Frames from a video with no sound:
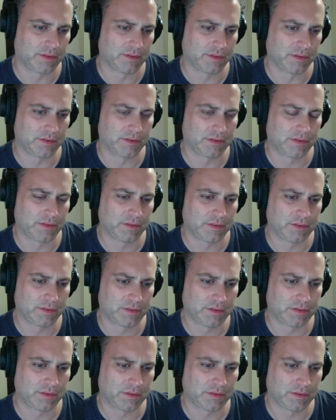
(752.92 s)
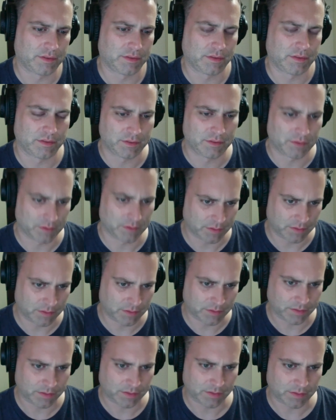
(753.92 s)

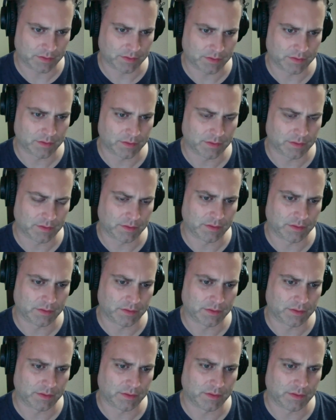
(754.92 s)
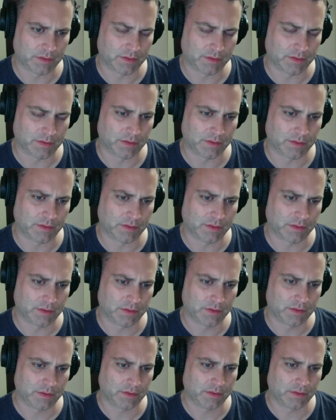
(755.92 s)

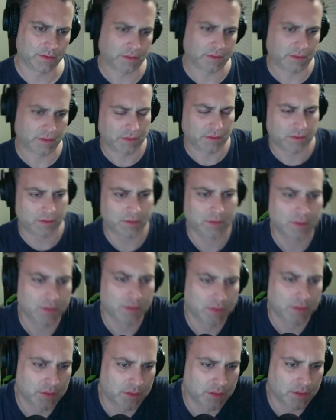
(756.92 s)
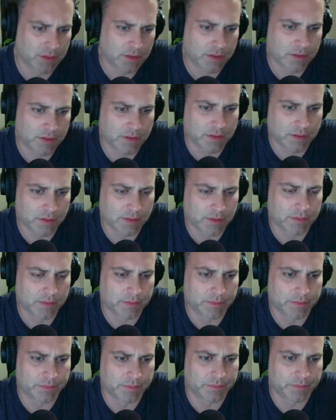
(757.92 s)

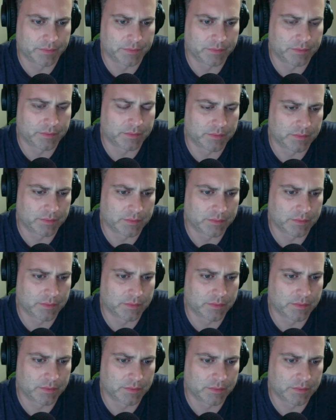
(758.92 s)
(silent)